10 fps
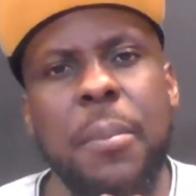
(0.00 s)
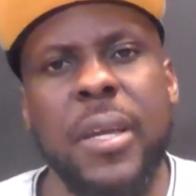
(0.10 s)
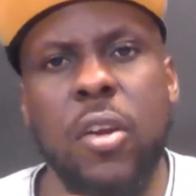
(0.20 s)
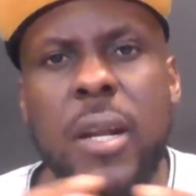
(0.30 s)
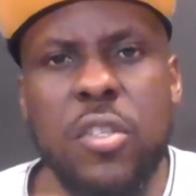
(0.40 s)

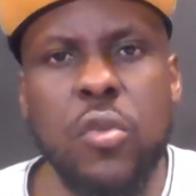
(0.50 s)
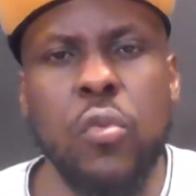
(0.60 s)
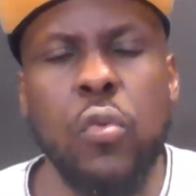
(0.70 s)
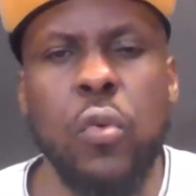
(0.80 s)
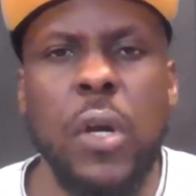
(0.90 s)
in order
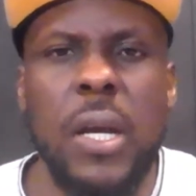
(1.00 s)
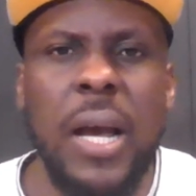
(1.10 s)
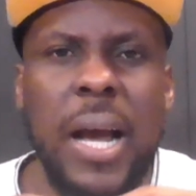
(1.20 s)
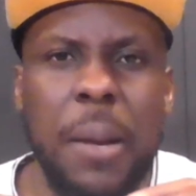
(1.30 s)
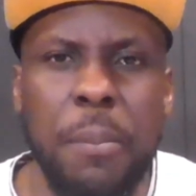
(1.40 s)
to
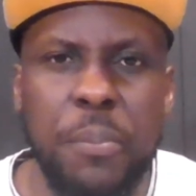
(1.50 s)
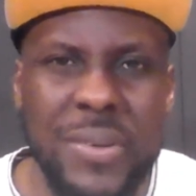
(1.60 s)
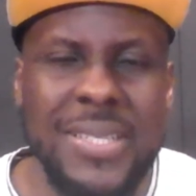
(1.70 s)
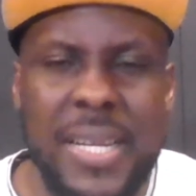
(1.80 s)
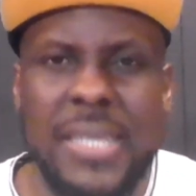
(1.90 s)

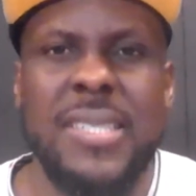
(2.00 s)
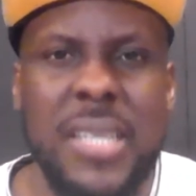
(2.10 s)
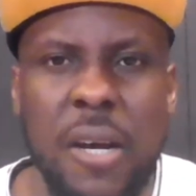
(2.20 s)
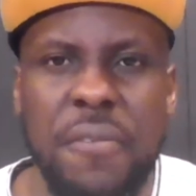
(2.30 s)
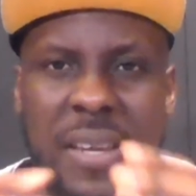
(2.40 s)
present
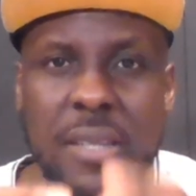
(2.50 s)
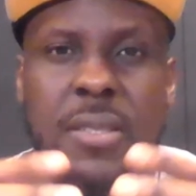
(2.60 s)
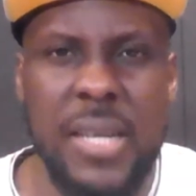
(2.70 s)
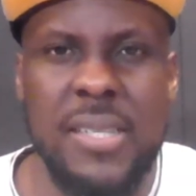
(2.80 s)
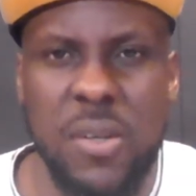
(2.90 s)
itself in a
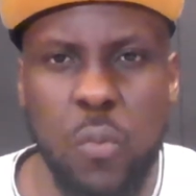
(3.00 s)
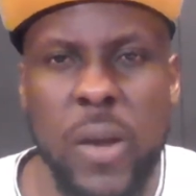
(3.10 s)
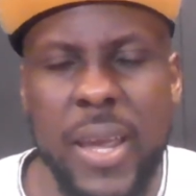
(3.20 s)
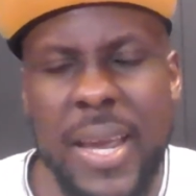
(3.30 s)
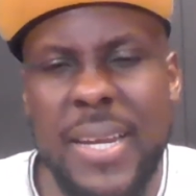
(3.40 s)
certain
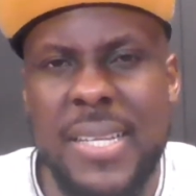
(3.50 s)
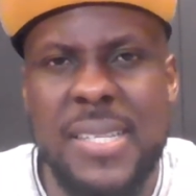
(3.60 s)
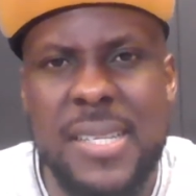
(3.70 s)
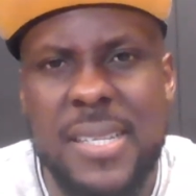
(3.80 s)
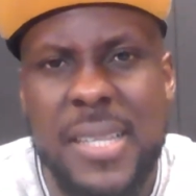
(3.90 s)
way. And
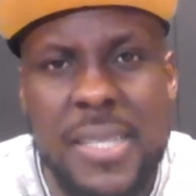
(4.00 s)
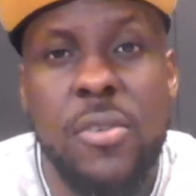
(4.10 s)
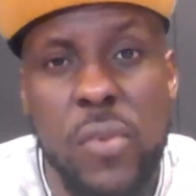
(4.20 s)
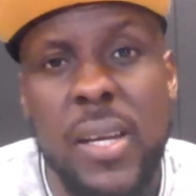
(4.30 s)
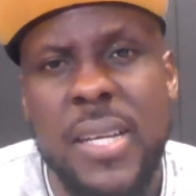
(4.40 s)

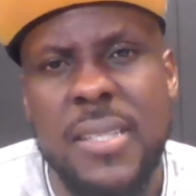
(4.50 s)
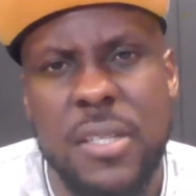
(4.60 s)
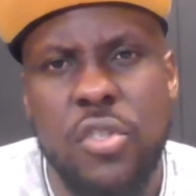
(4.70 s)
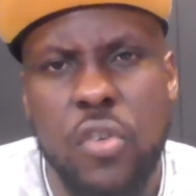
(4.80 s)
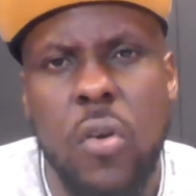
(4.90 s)
this really is
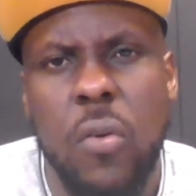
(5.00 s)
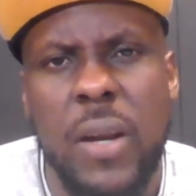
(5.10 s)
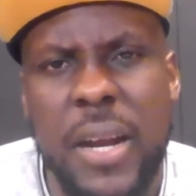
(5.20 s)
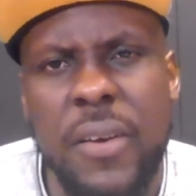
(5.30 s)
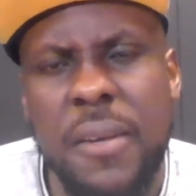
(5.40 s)
a
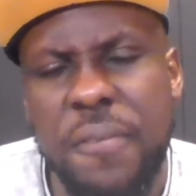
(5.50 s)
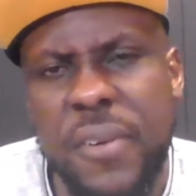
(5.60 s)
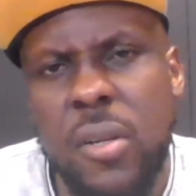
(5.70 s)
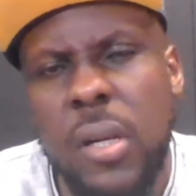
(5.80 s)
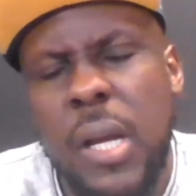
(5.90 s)
struggle. I really
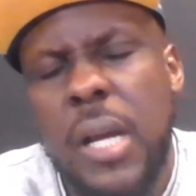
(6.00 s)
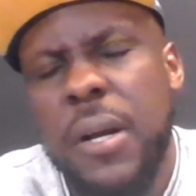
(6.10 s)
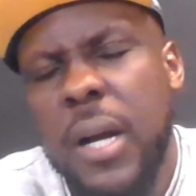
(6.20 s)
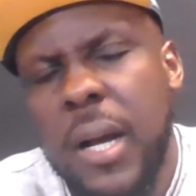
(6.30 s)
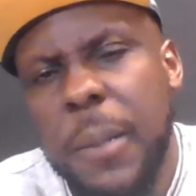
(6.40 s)
feel
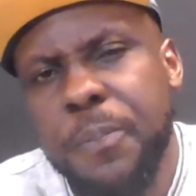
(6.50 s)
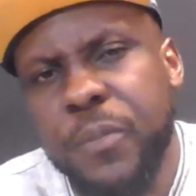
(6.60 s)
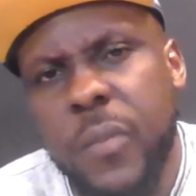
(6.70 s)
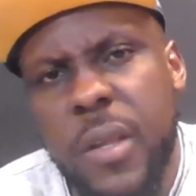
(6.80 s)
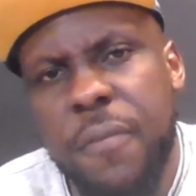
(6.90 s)

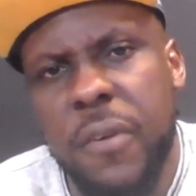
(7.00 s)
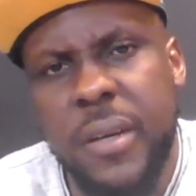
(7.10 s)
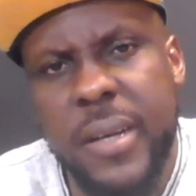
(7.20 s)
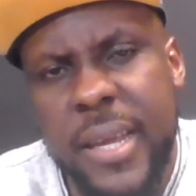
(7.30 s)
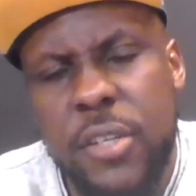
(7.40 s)
for
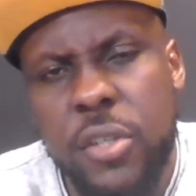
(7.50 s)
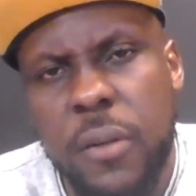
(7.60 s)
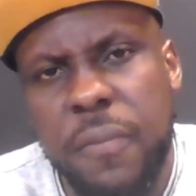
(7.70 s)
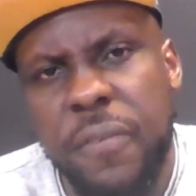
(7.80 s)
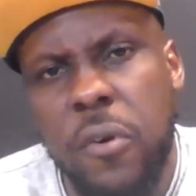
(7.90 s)
the
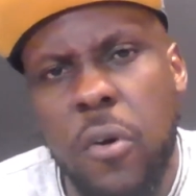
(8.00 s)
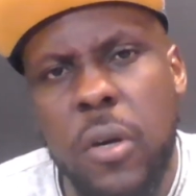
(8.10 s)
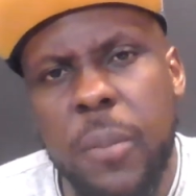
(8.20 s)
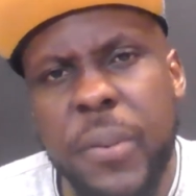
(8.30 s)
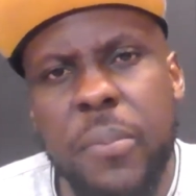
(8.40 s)
nation,
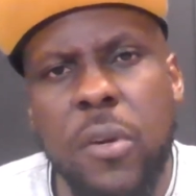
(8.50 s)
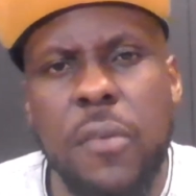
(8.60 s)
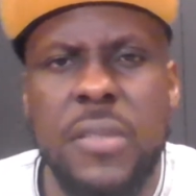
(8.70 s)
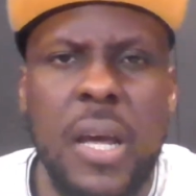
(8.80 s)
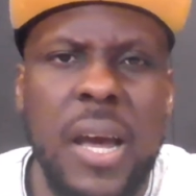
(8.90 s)
for the people
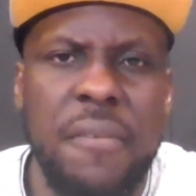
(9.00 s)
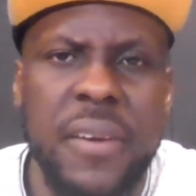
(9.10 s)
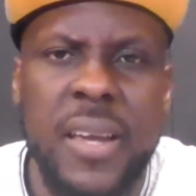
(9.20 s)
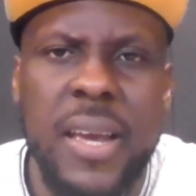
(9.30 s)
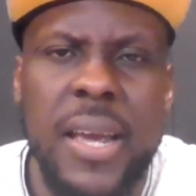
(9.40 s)
of South
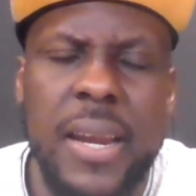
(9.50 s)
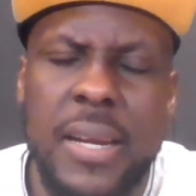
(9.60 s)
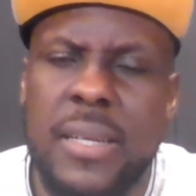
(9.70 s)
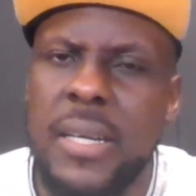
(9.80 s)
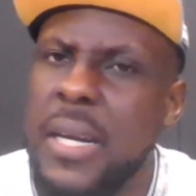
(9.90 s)
Africa,
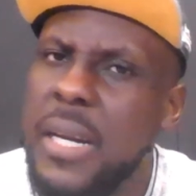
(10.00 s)
and